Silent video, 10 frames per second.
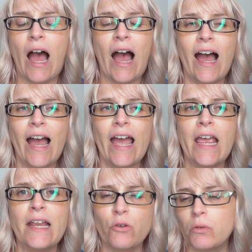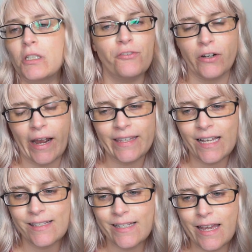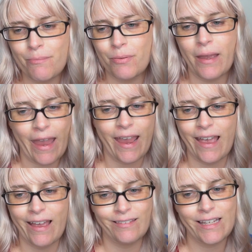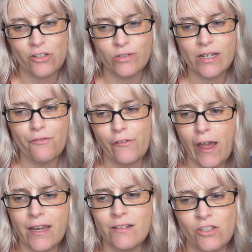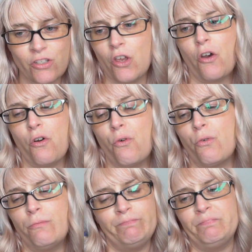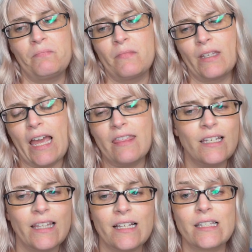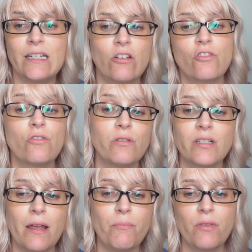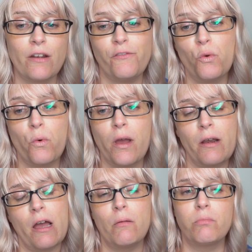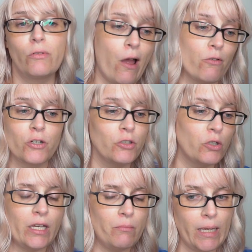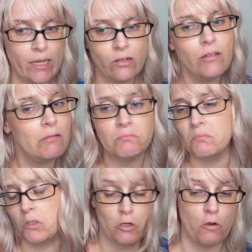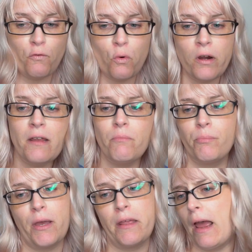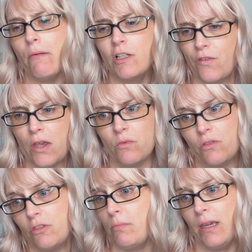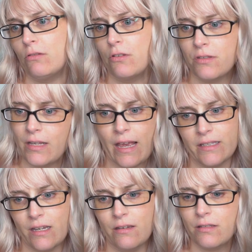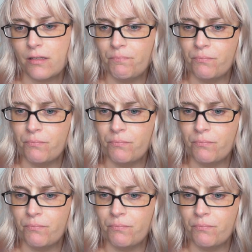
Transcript: I totally forgot that step, and they turned out fine, so I think that's an additional step that if you want a browner looking bagel, go for it, but I was fine with the bagels as is.